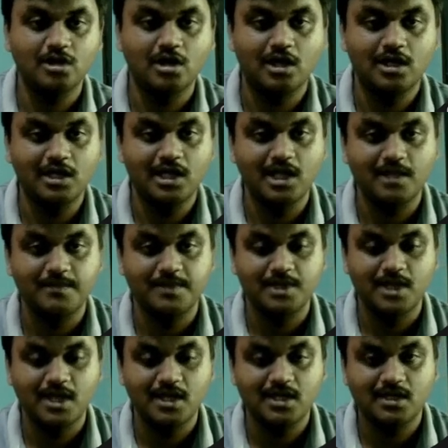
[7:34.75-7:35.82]
called
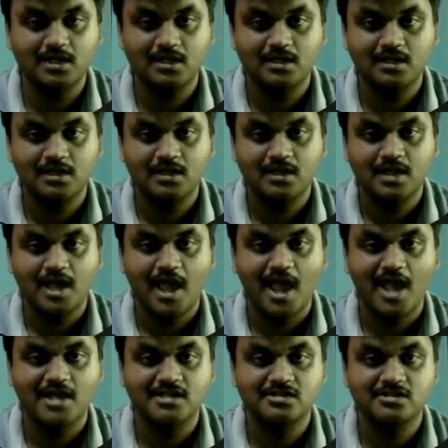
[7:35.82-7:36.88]
API
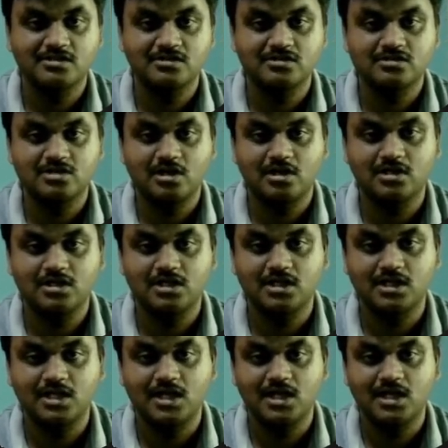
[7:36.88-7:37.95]
Axios dot
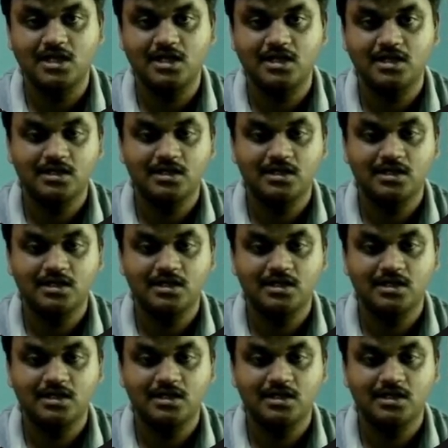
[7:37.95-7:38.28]
create.